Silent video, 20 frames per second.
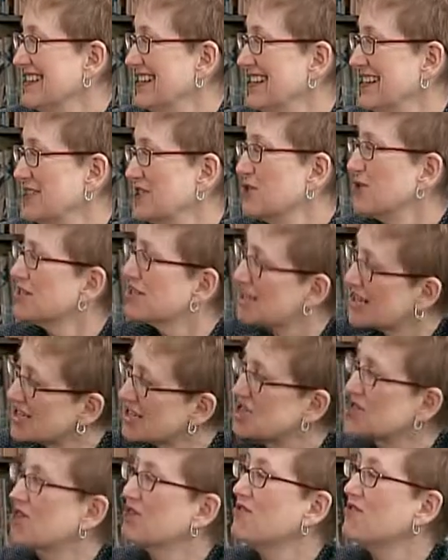So a little
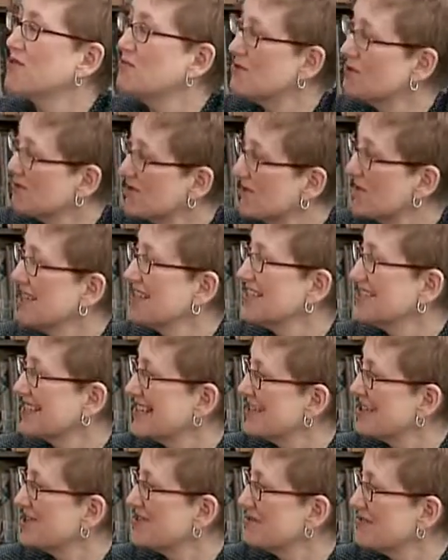cheerful book you guys
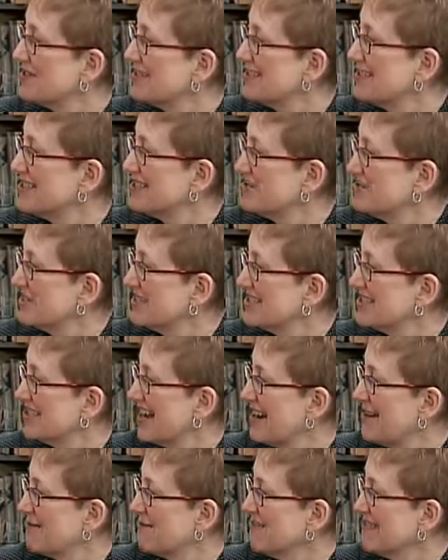got to read, spend
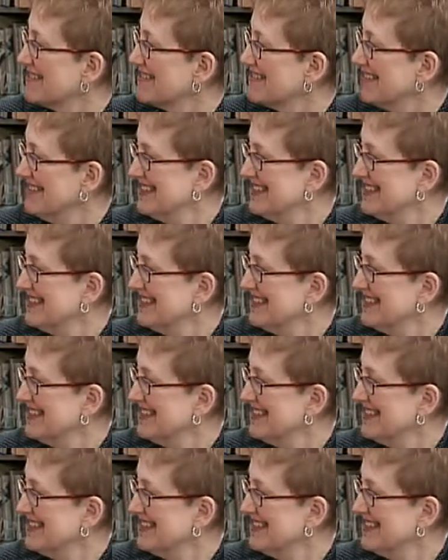time with.